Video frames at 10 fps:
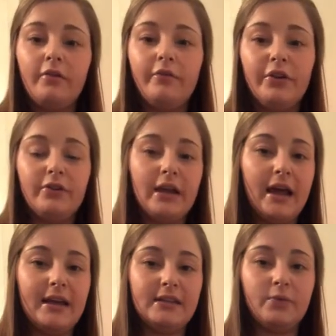few
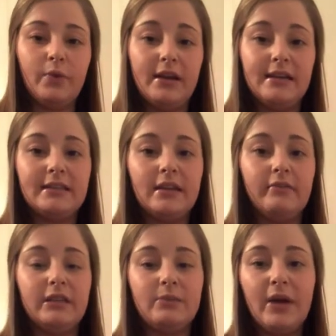days, weeks of
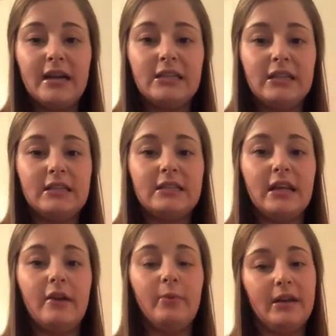these patients
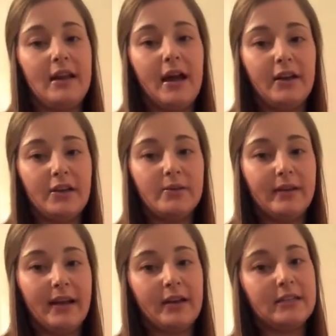that have been diagnosed with
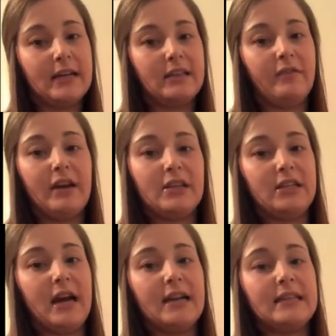necrotizing
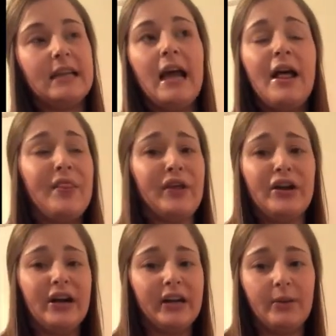fasciitis, they're
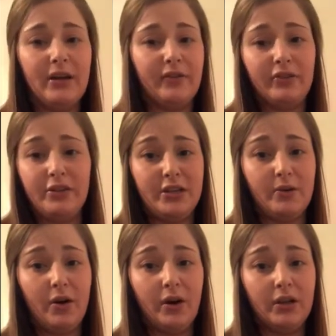not going to be able to do
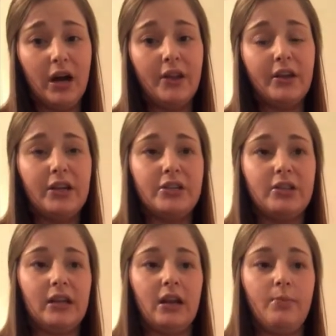a whole lot. They're
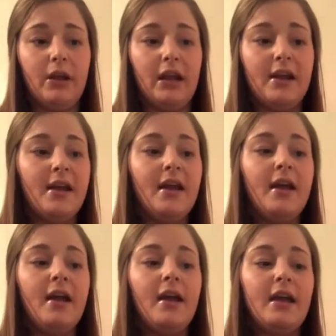usually going to be
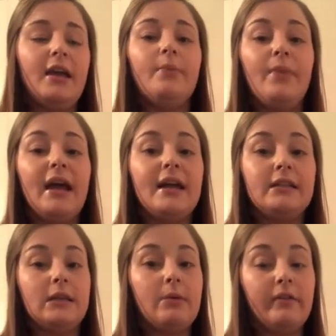in bed.
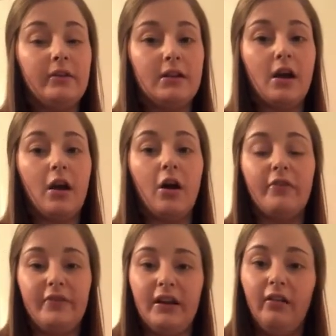Some even are on
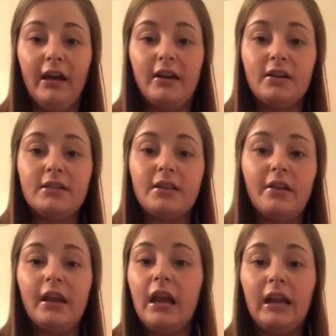ventilators, so they
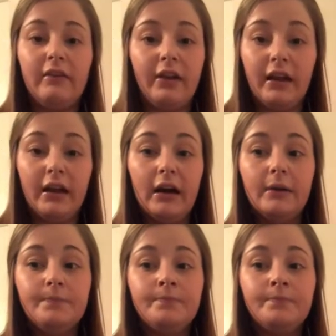can't even get up.